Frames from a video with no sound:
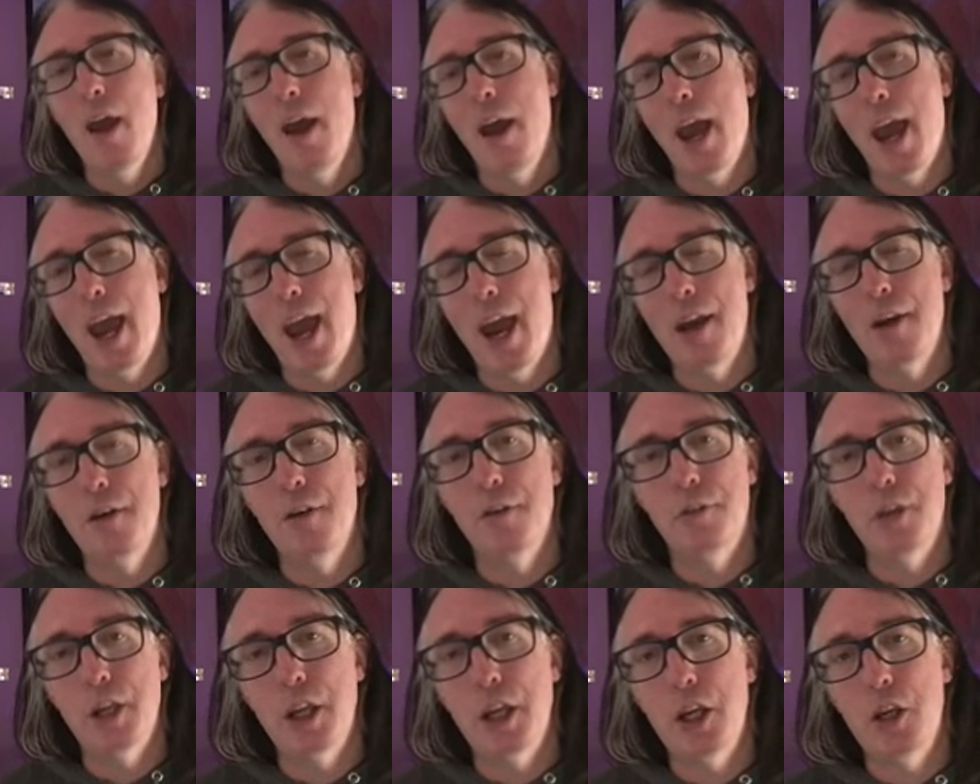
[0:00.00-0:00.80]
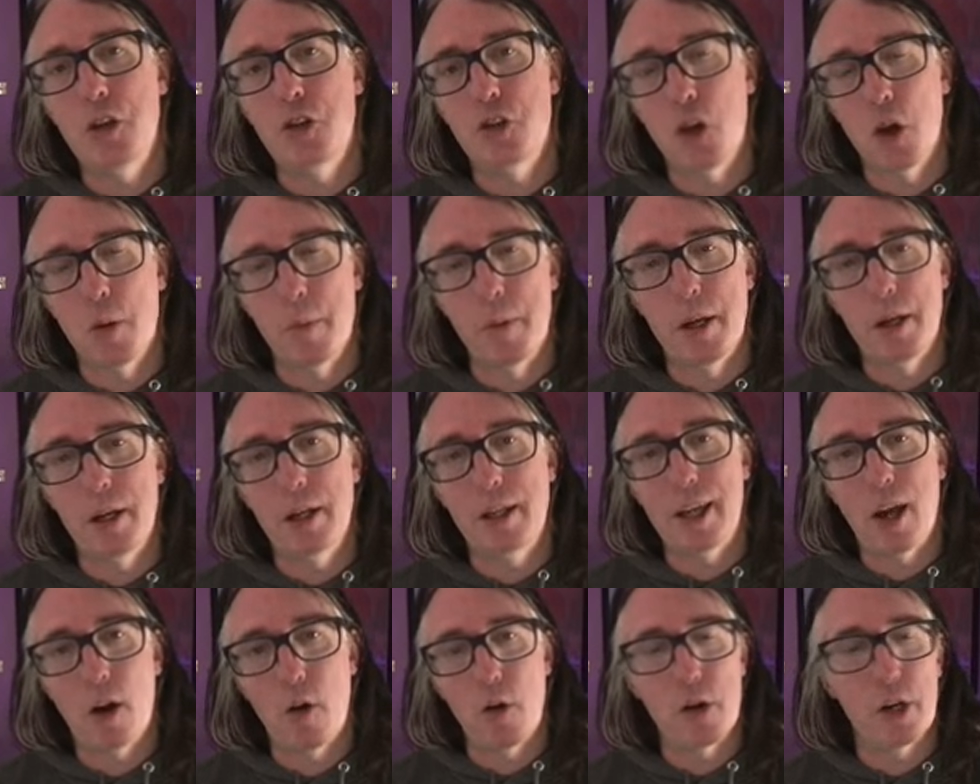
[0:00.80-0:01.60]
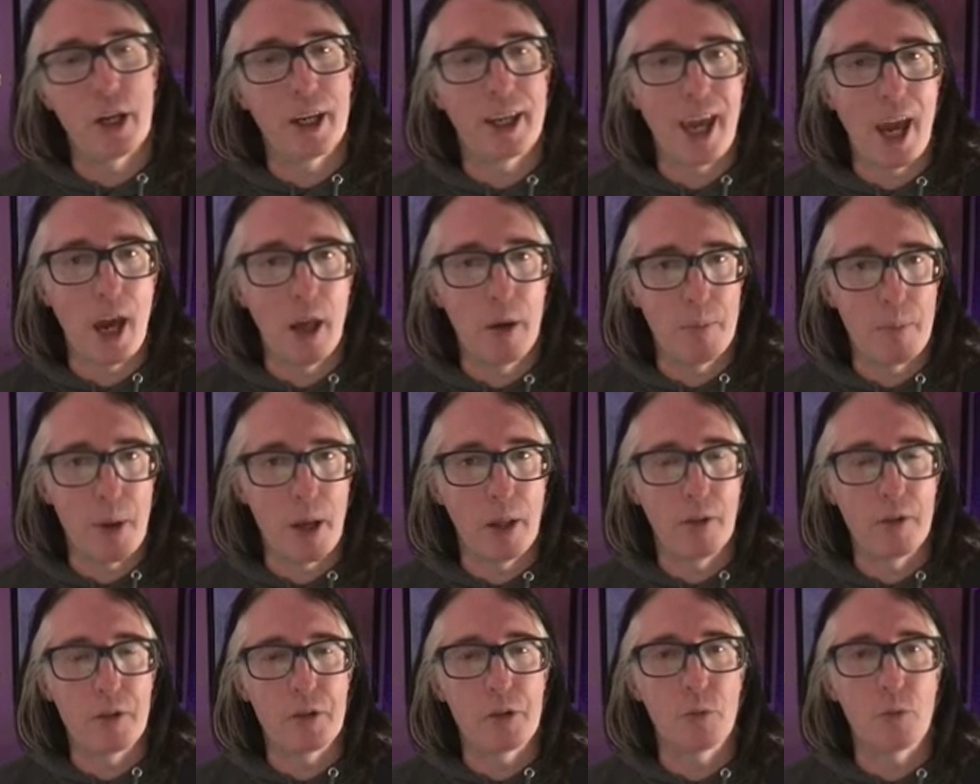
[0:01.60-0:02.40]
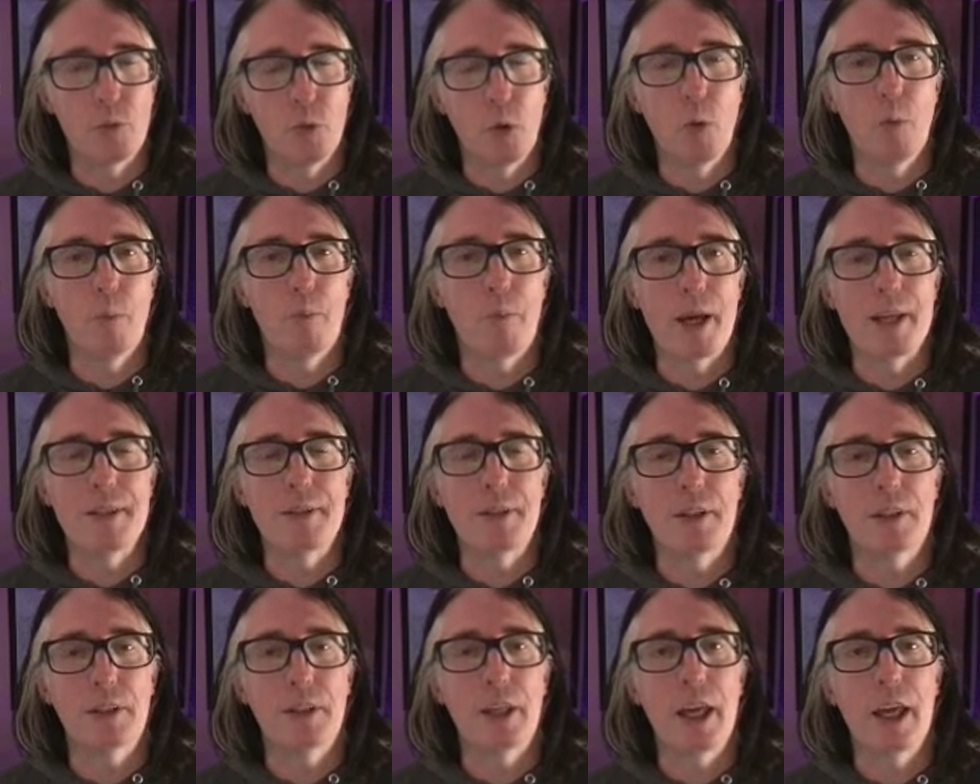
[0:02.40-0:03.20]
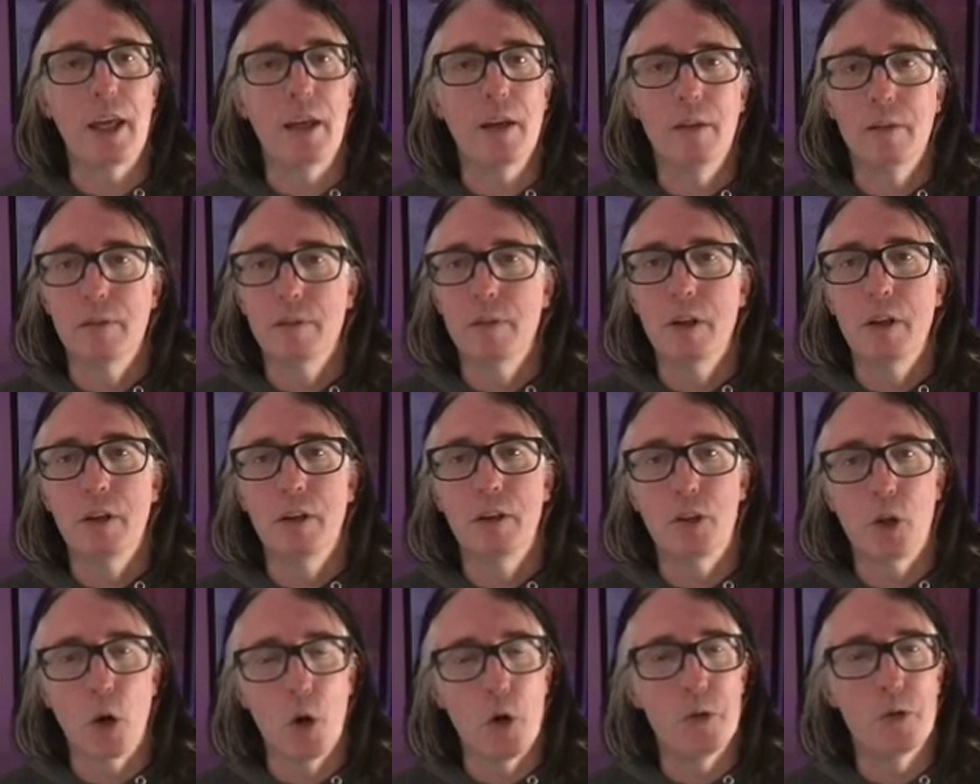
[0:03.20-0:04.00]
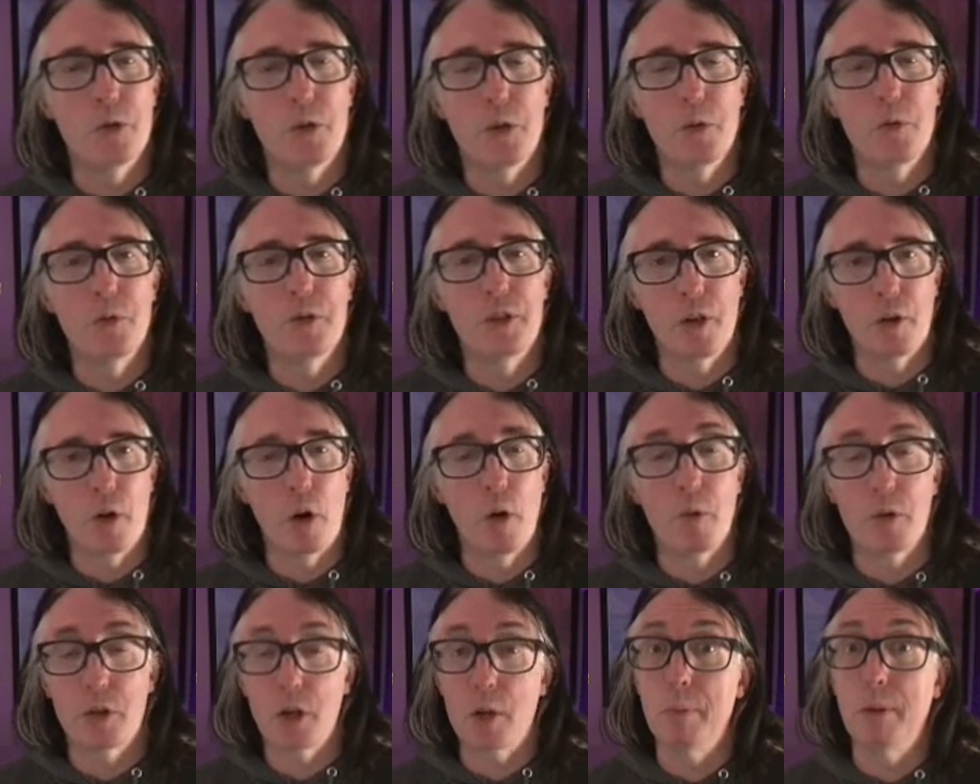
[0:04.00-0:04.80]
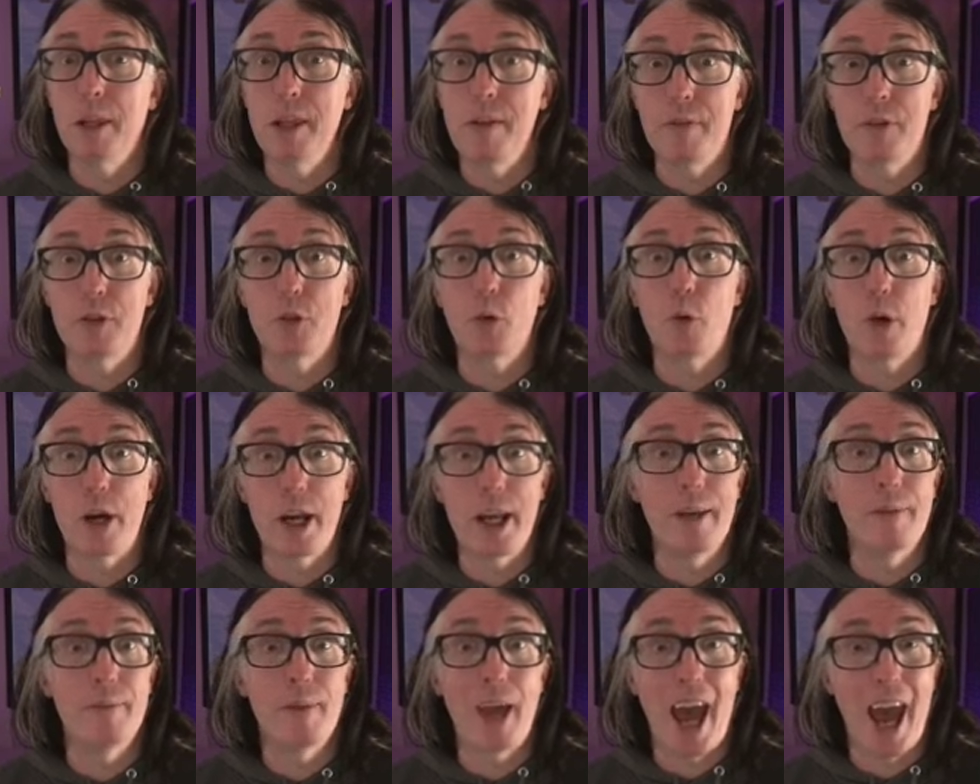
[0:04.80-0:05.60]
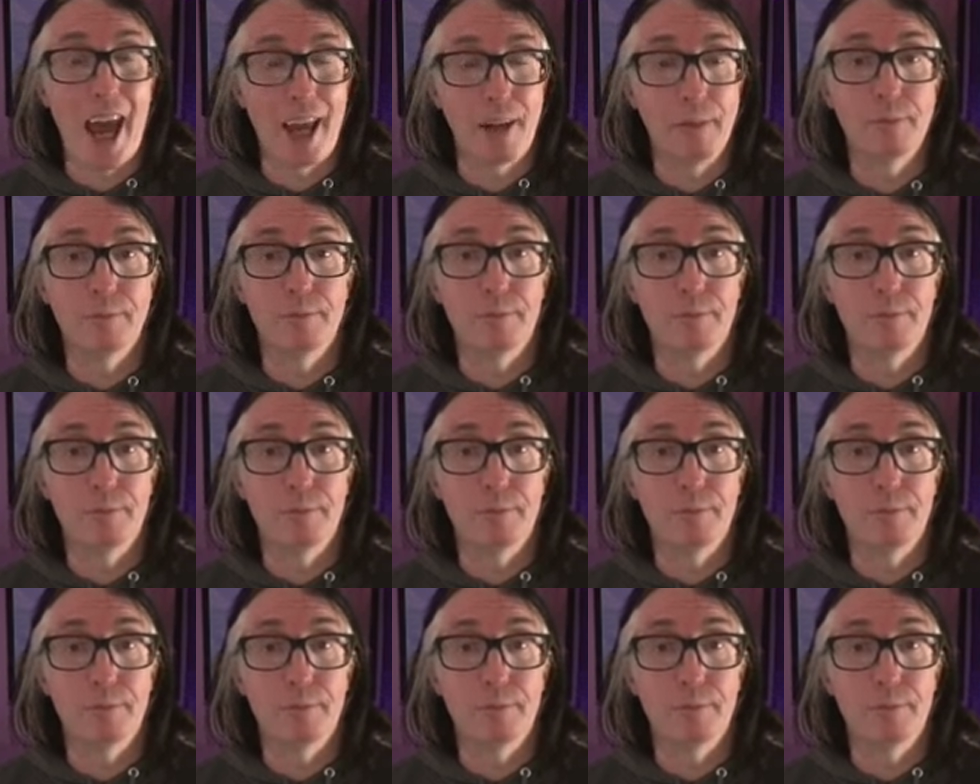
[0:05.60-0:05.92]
and the German current account balance will basically go to zero, which I believe it's already at,